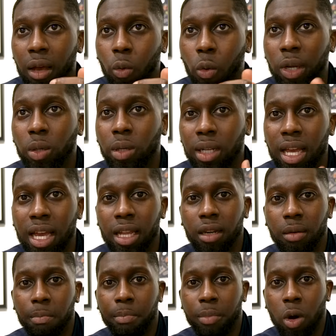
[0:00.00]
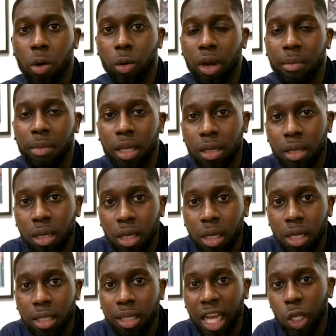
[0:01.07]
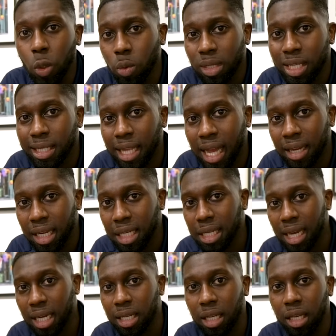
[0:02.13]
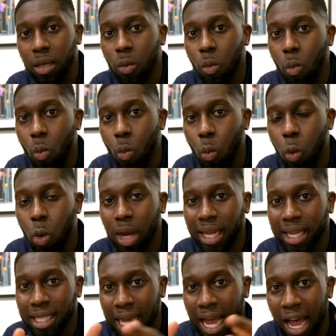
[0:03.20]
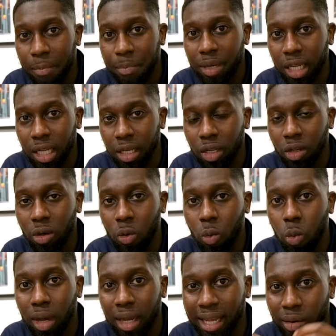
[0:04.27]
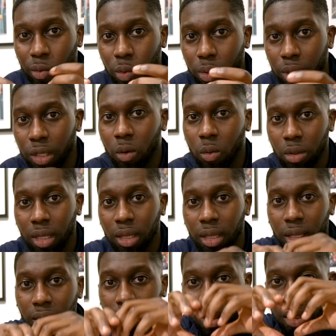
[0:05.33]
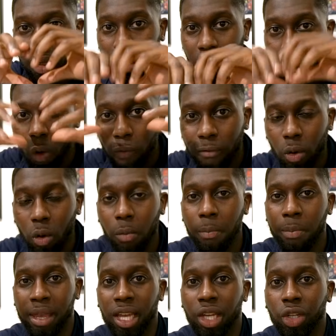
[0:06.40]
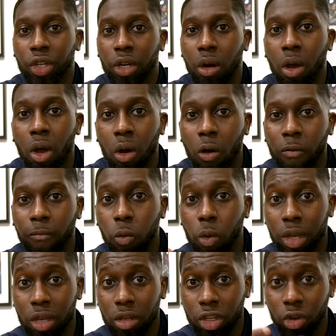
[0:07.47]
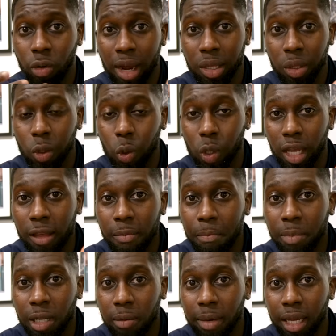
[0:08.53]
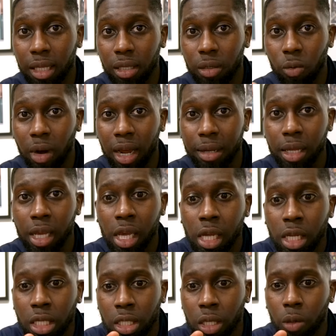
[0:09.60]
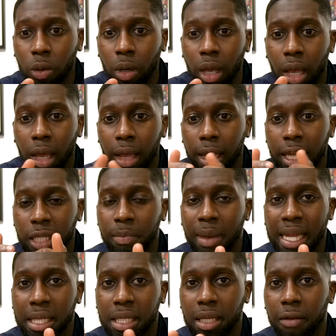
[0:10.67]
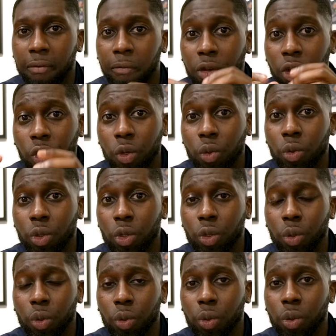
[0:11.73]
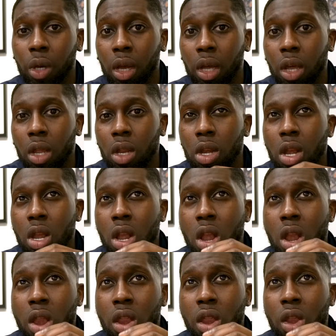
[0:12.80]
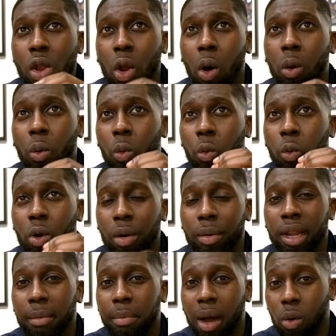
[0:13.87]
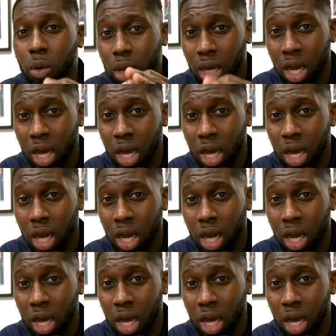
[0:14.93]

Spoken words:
when you learn programming that you understand exactly what is happening, the overall picture of what you're trying to implement, right? So it's best for you to not worry about